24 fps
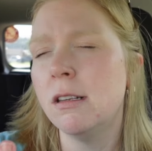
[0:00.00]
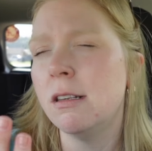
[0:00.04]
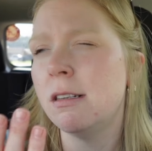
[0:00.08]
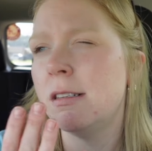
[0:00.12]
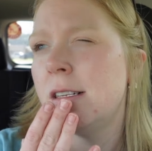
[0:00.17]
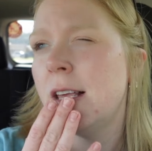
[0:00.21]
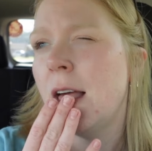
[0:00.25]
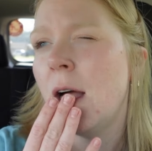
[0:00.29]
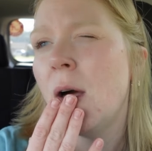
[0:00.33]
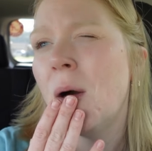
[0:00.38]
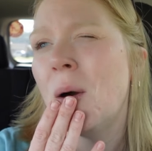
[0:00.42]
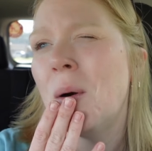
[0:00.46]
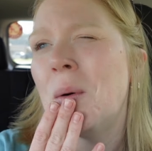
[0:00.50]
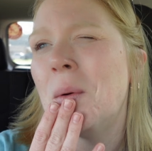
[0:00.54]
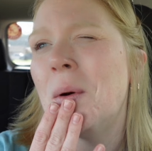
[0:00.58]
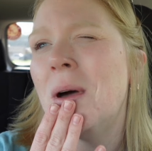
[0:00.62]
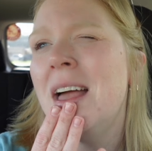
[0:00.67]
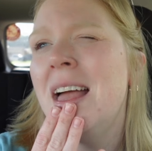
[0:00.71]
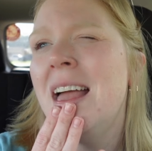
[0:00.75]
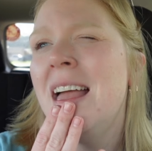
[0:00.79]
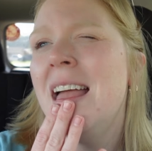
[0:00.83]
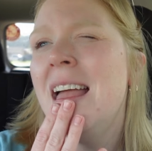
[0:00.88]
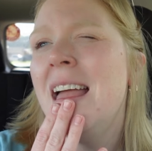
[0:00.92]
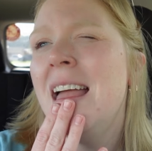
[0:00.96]
So
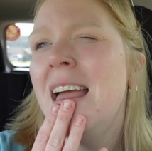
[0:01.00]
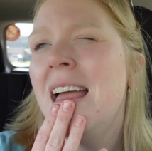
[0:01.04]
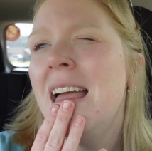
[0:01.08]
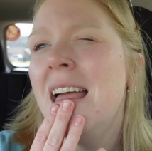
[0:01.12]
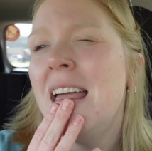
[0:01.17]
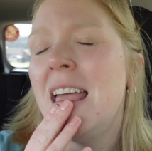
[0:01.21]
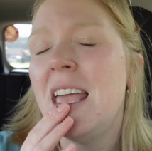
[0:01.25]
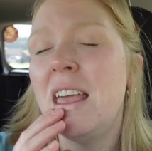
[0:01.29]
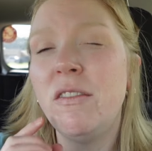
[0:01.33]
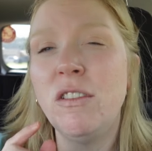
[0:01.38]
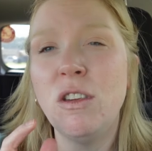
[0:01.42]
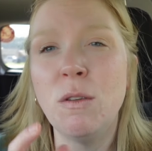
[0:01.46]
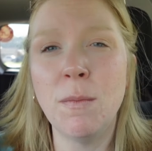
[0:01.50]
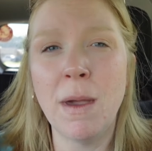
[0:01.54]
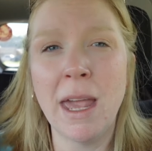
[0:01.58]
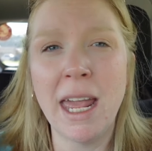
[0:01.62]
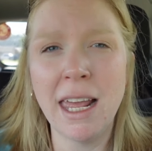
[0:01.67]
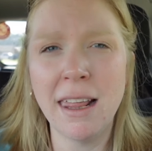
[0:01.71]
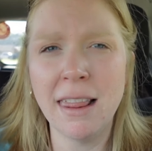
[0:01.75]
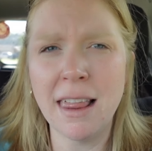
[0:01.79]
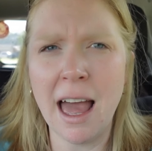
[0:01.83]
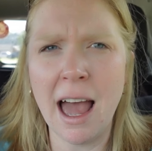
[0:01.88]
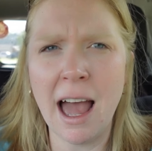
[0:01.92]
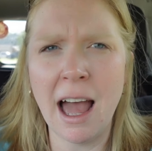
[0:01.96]
if you
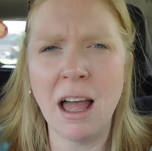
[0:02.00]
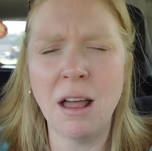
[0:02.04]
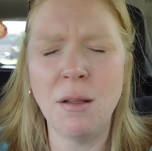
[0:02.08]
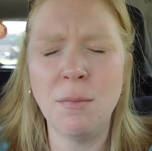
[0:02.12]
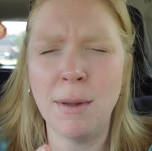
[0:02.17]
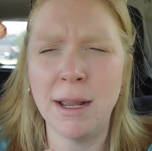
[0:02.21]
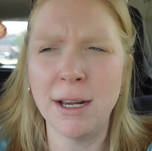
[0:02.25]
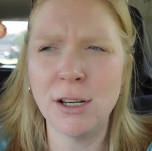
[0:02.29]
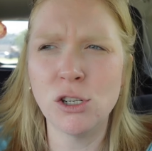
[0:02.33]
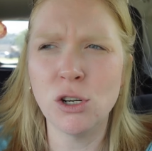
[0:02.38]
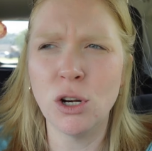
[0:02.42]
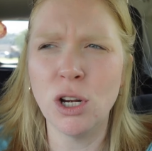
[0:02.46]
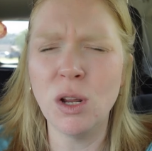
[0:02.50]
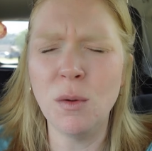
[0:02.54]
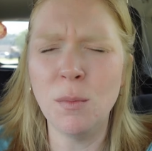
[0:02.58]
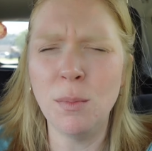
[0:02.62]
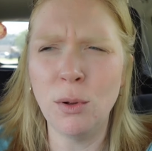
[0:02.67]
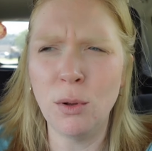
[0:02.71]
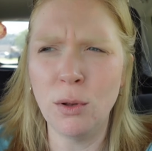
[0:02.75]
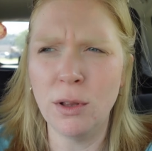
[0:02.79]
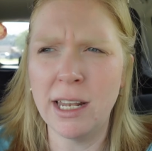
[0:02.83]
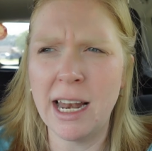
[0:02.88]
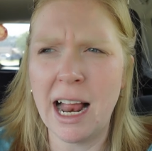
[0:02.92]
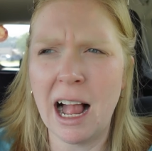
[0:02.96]
make that, make sure you
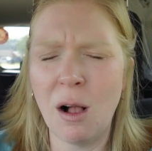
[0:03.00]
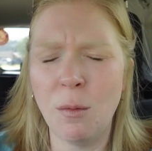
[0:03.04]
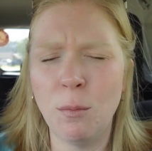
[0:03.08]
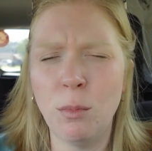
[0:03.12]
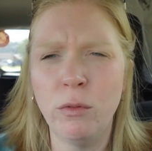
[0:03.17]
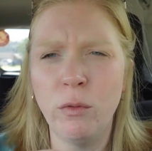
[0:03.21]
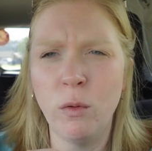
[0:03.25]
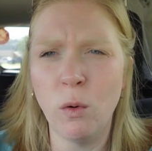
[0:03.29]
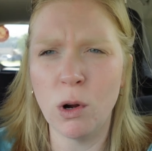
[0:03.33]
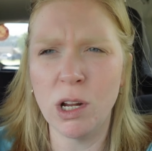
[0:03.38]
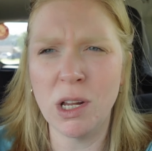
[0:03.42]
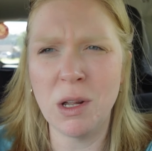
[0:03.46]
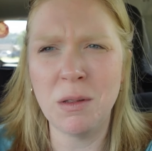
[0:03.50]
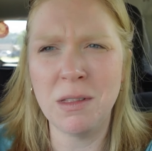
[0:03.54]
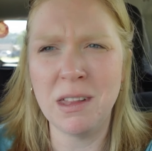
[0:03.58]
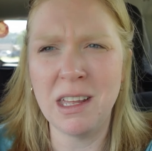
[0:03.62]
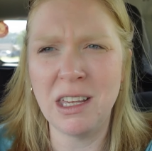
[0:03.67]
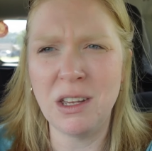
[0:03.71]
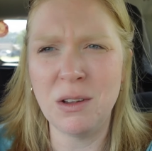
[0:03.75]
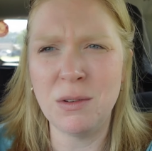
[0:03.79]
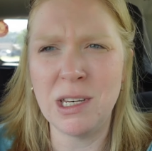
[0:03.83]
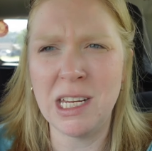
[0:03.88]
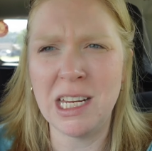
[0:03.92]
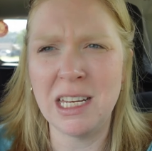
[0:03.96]
pull it out before you
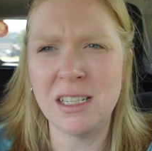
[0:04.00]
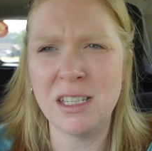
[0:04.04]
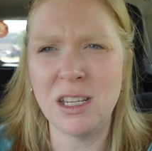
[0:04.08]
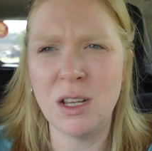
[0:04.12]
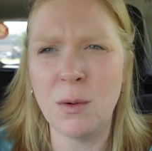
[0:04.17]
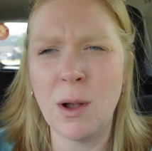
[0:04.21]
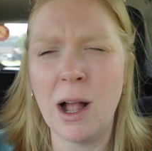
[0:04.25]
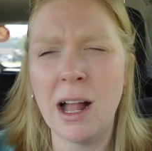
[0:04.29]
think you need to.